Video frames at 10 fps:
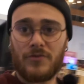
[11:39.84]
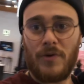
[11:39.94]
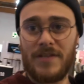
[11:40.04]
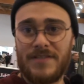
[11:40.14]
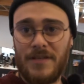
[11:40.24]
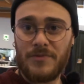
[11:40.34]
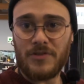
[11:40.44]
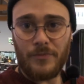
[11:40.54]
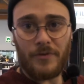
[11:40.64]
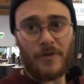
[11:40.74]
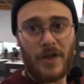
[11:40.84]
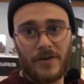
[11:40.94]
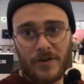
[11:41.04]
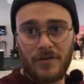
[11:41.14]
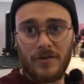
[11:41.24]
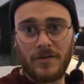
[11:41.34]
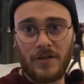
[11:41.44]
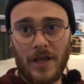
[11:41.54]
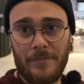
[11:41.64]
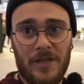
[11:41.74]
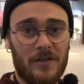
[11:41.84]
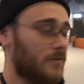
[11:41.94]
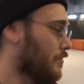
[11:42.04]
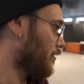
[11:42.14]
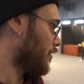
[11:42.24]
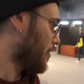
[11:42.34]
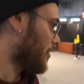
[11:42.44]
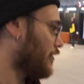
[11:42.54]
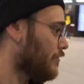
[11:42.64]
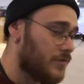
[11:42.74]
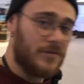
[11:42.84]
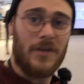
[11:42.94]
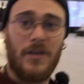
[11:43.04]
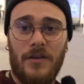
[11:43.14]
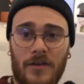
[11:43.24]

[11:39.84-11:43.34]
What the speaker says: wise seems to be rather good. I mean, you see